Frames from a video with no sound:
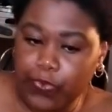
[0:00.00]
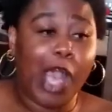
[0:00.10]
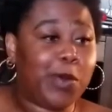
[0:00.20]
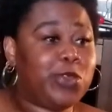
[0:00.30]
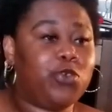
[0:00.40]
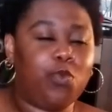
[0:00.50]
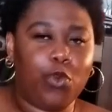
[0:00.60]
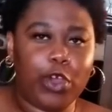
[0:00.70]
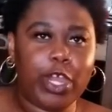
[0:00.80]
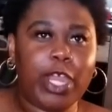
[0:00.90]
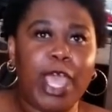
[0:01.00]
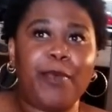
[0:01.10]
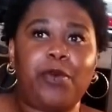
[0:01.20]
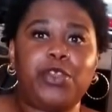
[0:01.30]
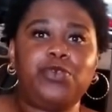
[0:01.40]
I want to do more,
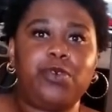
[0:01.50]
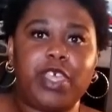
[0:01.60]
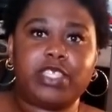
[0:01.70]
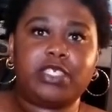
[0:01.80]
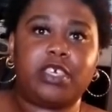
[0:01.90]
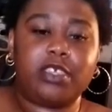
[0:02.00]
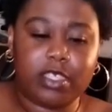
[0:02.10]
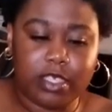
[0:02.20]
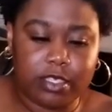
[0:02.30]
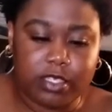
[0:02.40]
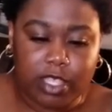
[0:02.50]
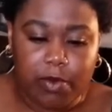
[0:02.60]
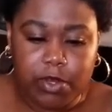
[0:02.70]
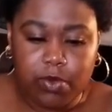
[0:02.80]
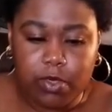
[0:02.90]
but I want to do with like succulents. I
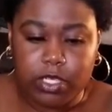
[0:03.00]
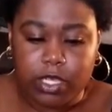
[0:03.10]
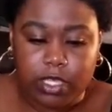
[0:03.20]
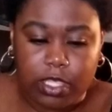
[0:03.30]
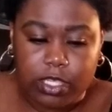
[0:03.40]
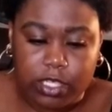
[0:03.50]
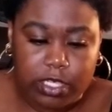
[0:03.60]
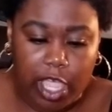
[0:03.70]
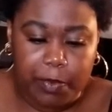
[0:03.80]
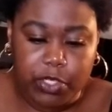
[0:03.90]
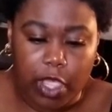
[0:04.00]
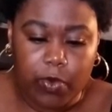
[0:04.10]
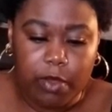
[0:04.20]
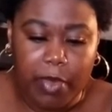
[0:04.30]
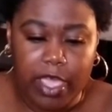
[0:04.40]
want to do with succulents this time. So I
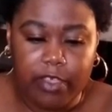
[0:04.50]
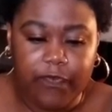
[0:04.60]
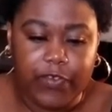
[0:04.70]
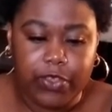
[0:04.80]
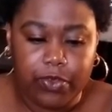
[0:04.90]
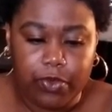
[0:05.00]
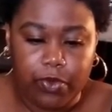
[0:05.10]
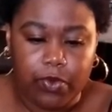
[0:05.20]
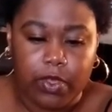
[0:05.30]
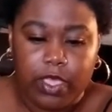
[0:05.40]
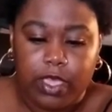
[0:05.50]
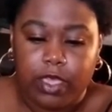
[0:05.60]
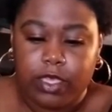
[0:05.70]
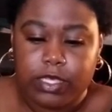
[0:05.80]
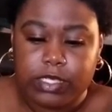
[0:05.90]
want to buy a few
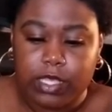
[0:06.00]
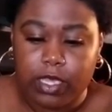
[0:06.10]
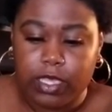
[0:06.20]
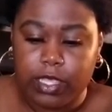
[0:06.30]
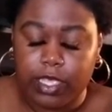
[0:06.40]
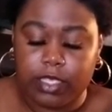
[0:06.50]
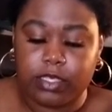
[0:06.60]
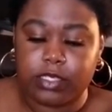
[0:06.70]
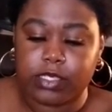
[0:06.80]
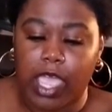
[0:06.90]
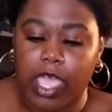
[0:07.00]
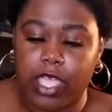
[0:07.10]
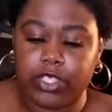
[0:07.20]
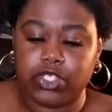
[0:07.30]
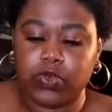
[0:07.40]
succulents
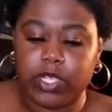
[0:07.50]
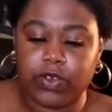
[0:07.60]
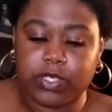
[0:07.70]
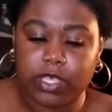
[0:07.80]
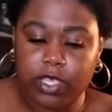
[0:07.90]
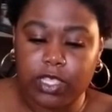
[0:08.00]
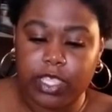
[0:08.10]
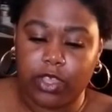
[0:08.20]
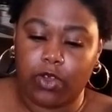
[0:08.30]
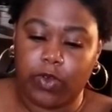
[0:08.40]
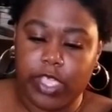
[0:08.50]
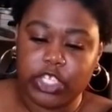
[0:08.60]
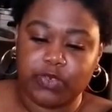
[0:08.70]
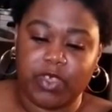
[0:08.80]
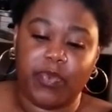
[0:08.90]
and do a little succulent
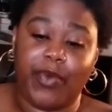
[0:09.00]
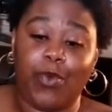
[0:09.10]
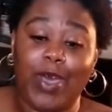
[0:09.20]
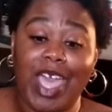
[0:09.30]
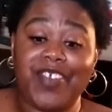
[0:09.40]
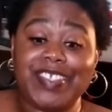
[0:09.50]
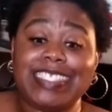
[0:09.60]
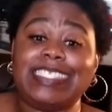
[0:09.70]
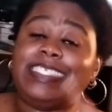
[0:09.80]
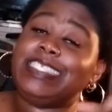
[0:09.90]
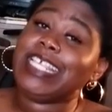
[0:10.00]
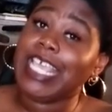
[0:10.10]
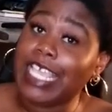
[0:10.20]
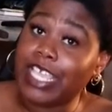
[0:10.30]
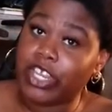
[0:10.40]
arrangement. But what I've
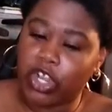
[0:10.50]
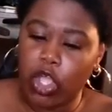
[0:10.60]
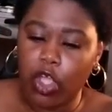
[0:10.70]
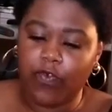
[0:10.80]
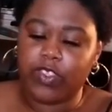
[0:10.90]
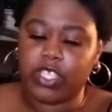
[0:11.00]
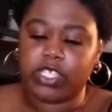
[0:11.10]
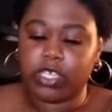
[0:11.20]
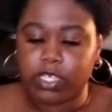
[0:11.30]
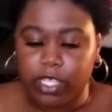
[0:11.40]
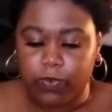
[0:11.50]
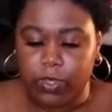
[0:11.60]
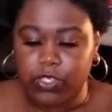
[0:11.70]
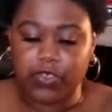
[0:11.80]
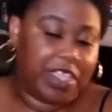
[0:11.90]
seen for the succulent
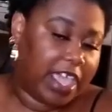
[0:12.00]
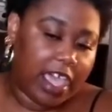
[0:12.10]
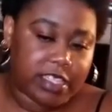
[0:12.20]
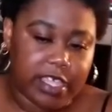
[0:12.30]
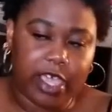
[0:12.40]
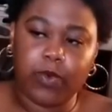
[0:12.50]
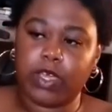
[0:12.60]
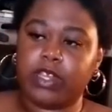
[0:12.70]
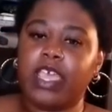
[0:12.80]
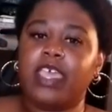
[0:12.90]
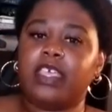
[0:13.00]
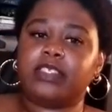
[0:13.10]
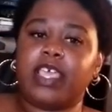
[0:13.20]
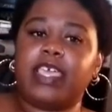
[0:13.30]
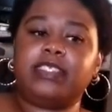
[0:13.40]
ones or the cacti one
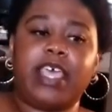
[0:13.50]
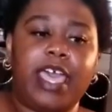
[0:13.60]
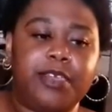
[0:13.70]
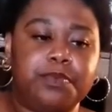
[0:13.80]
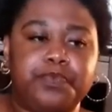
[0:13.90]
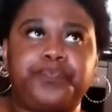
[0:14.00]
is that